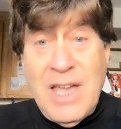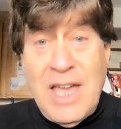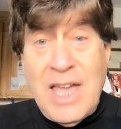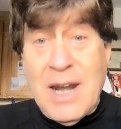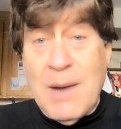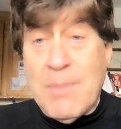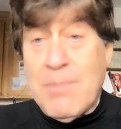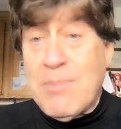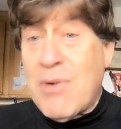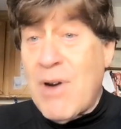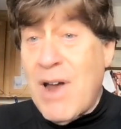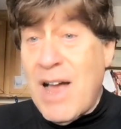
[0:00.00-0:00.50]

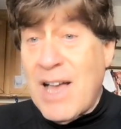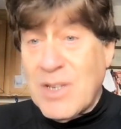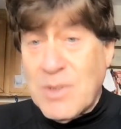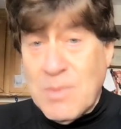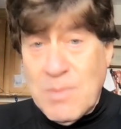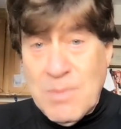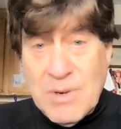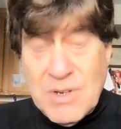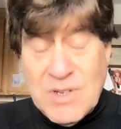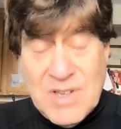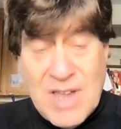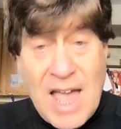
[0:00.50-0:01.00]
and a
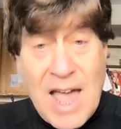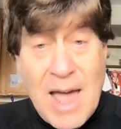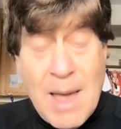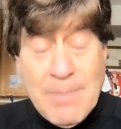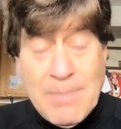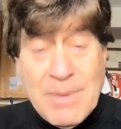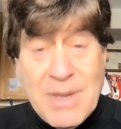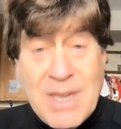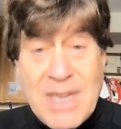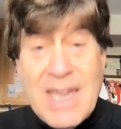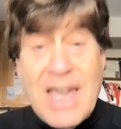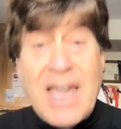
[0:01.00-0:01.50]
prosperous,
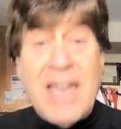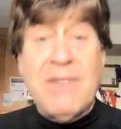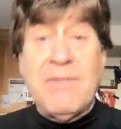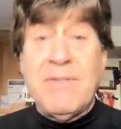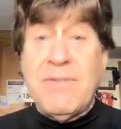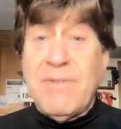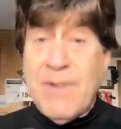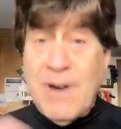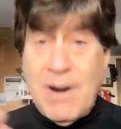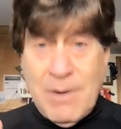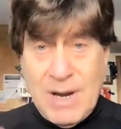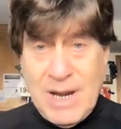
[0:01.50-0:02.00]
happy, and
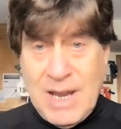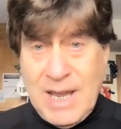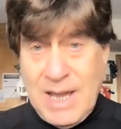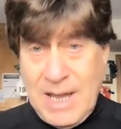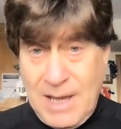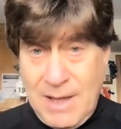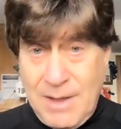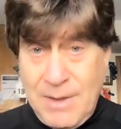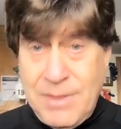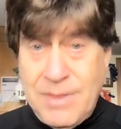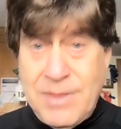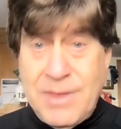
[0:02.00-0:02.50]
very
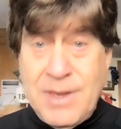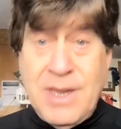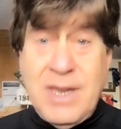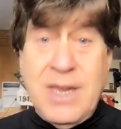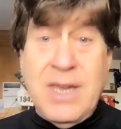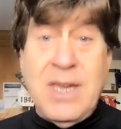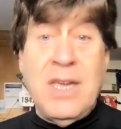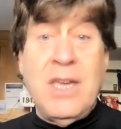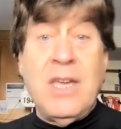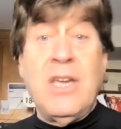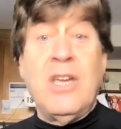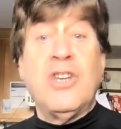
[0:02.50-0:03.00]

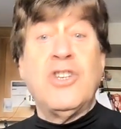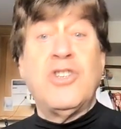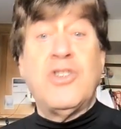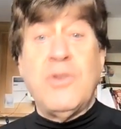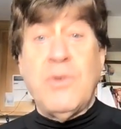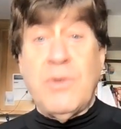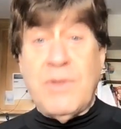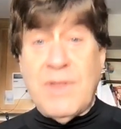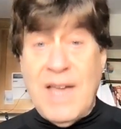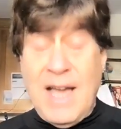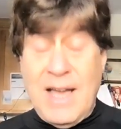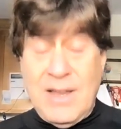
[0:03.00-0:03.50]
healthy
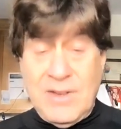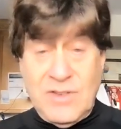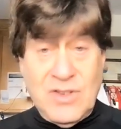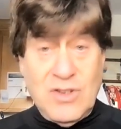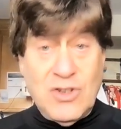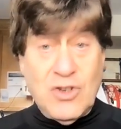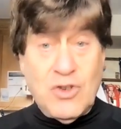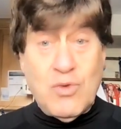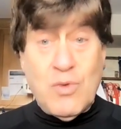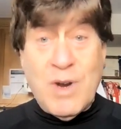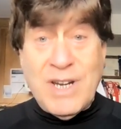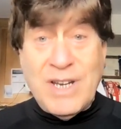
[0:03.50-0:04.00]

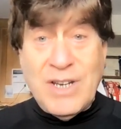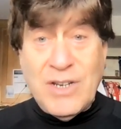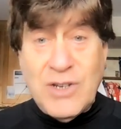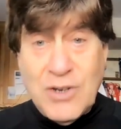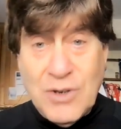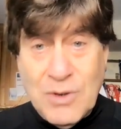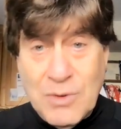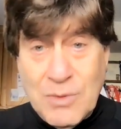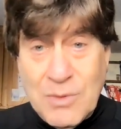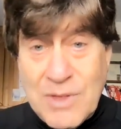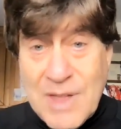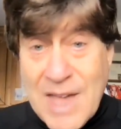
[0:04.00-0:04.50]
2022.